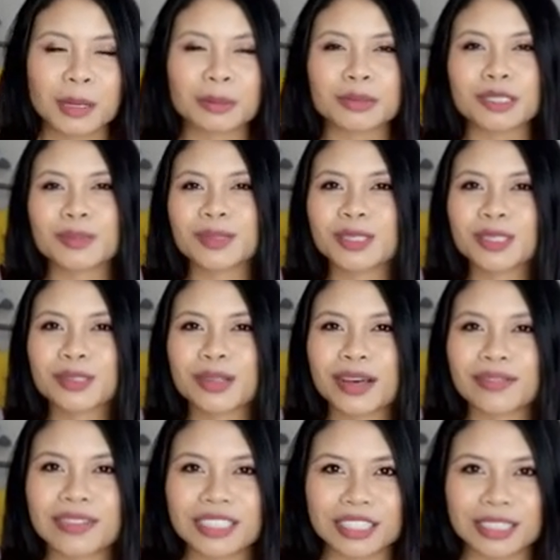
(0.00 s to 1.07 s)
I'm supposed to
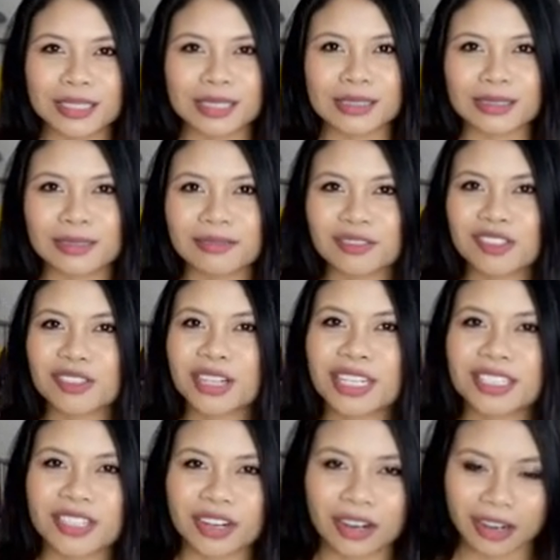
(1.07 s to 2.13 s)
love this little
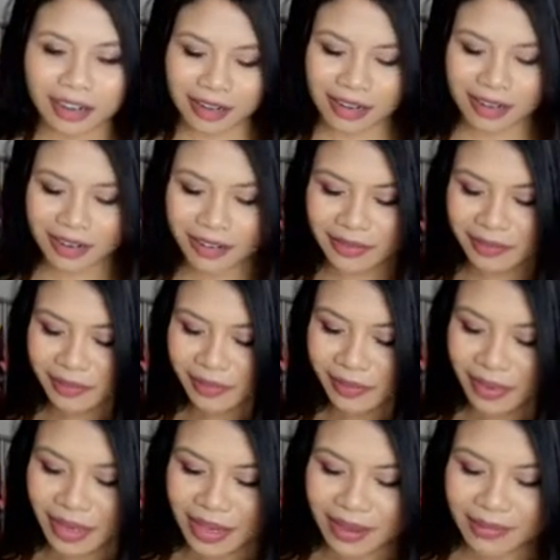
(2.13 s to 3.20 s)
stranger.
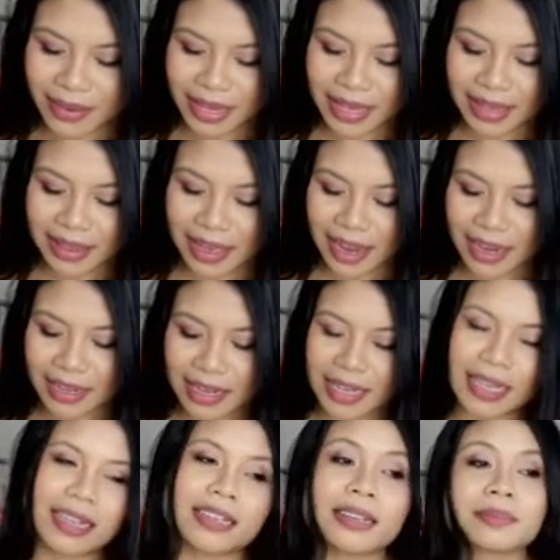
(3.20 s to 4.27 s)
But yeah, that.
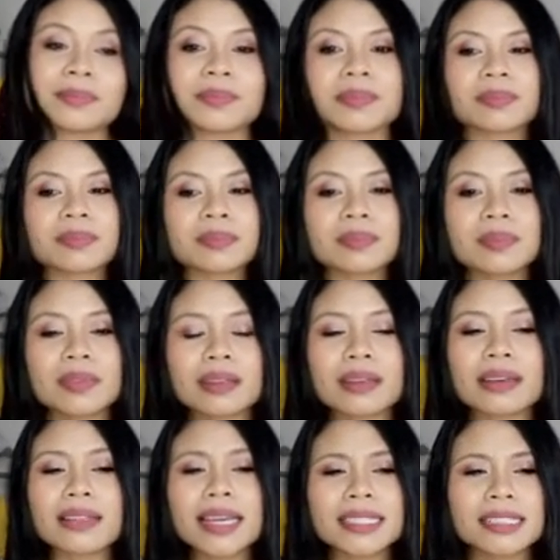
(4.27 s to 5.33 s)
And
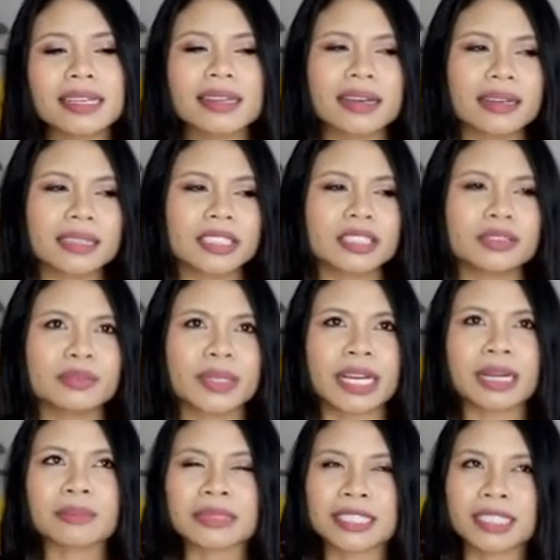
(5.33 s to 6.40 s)
they say that you
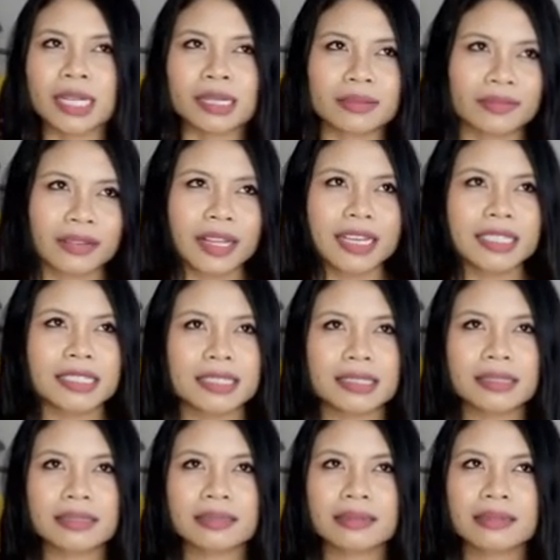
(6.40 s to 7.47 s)
become
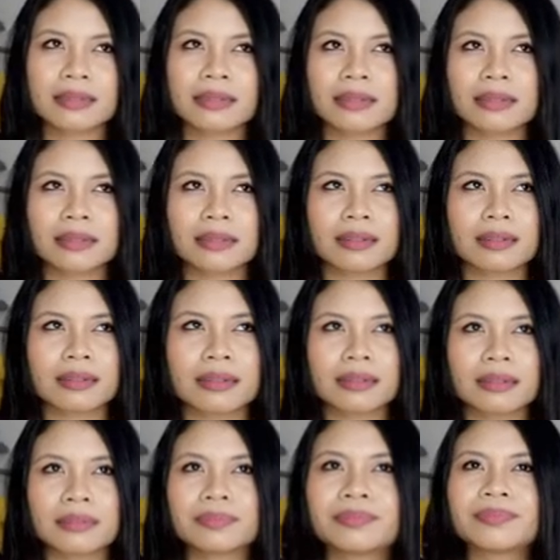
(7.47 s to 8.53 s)
selfless.
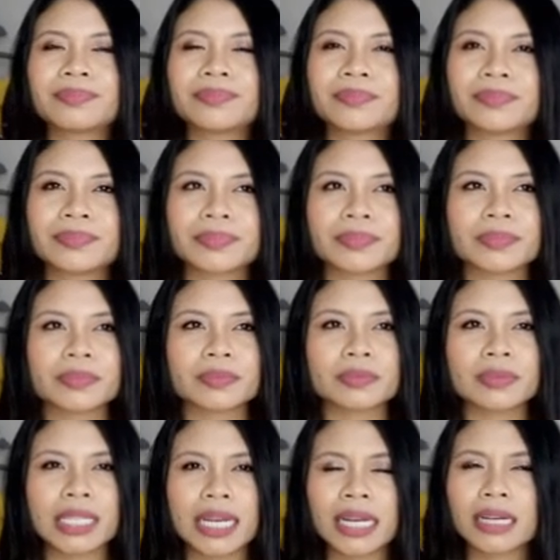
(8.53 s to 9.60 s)

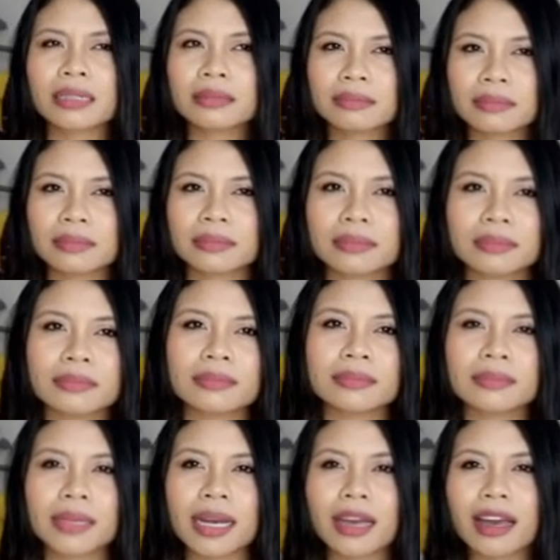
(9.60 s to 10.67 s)
Yeah,
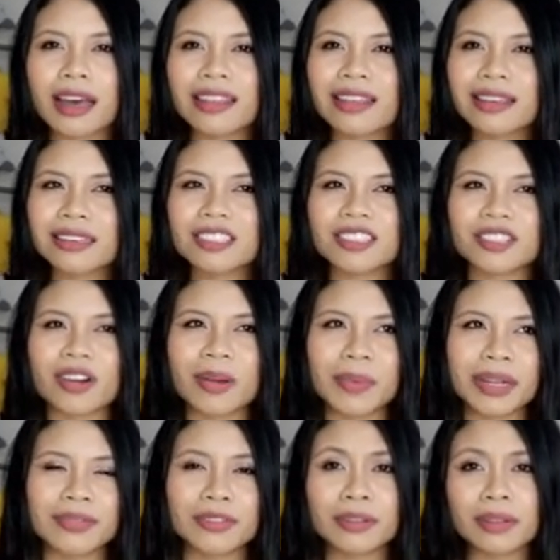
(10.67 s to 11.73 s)
I think so. I
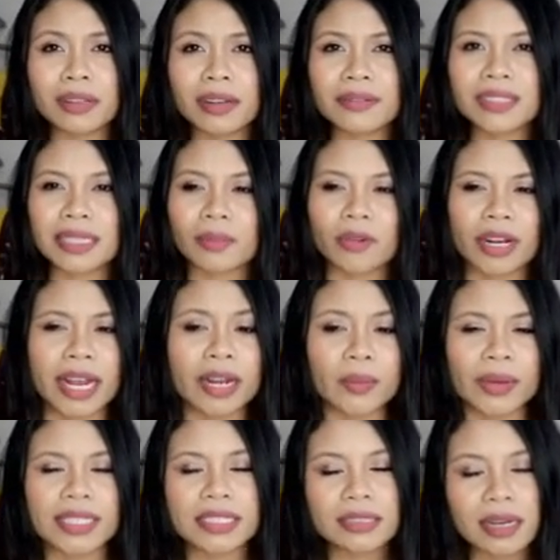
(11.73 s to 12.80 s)
mean, if you love someone
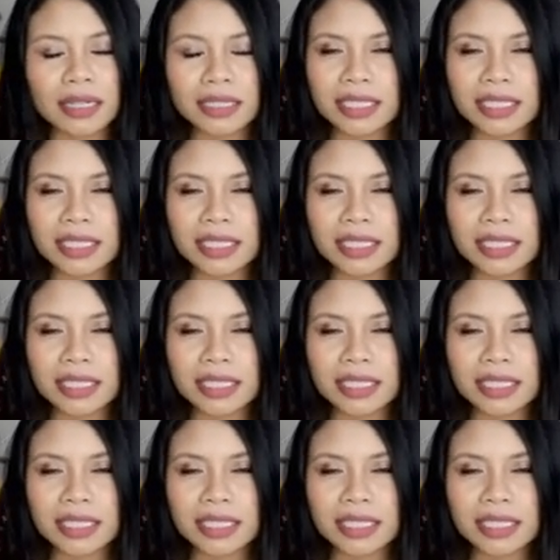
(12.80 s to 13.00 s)
anyway, it's not